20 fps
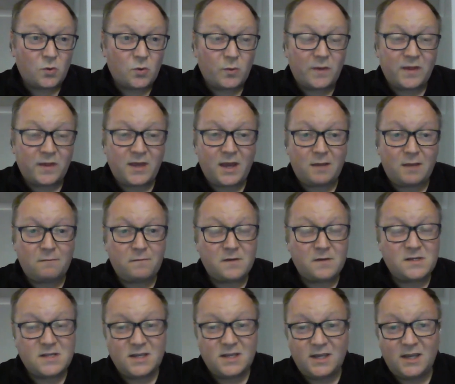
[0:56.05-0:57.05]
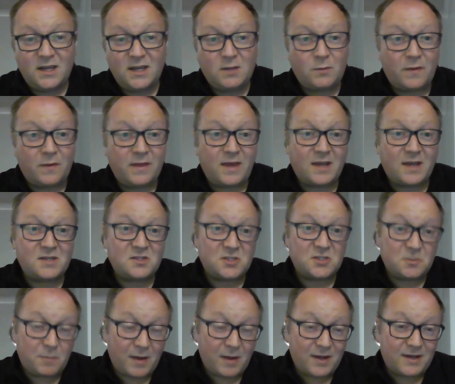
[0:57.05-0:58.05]
when they get fatigued, when they get
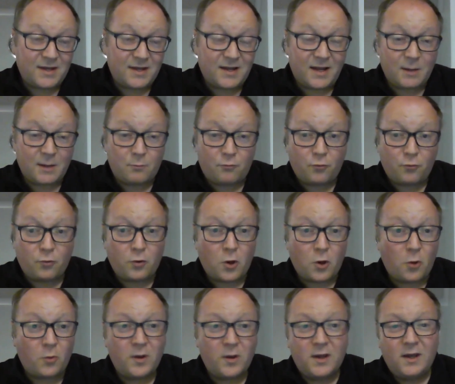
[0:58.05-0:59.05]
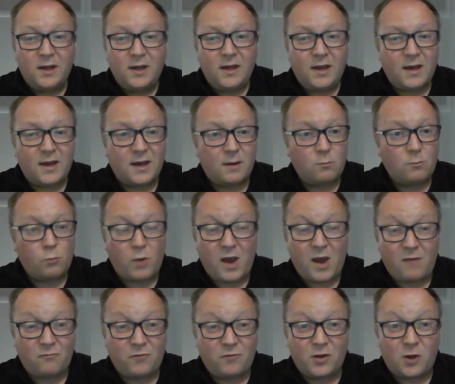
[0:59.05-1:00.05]
suspended like Bruno, we
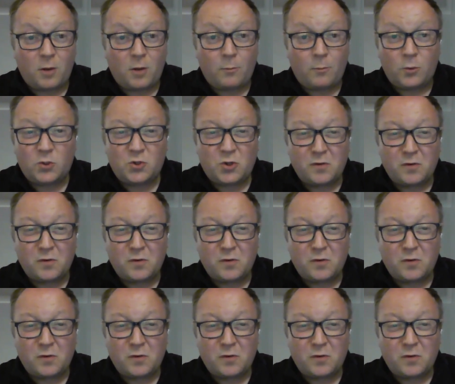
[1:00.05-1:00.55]
haven't really got much